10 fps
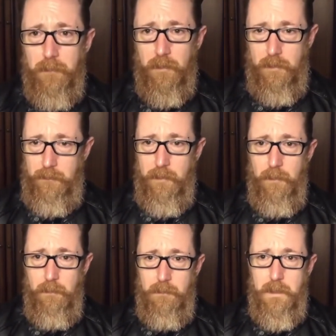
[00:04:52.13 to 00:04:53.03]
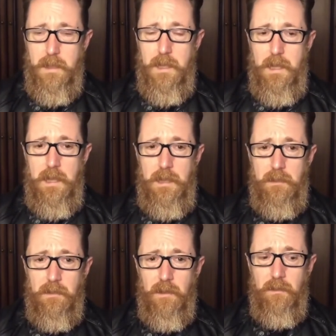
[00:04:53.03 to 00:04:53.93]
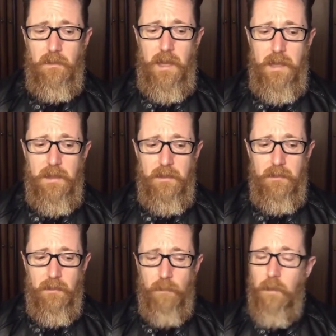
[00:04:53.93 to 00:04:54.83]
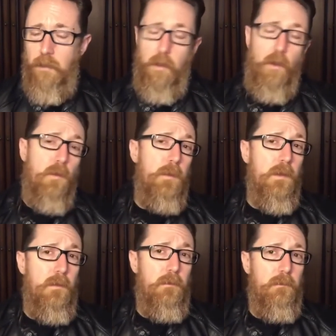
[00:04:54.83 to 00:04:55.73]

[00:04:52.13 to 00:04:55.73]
to the film. It does end rather open.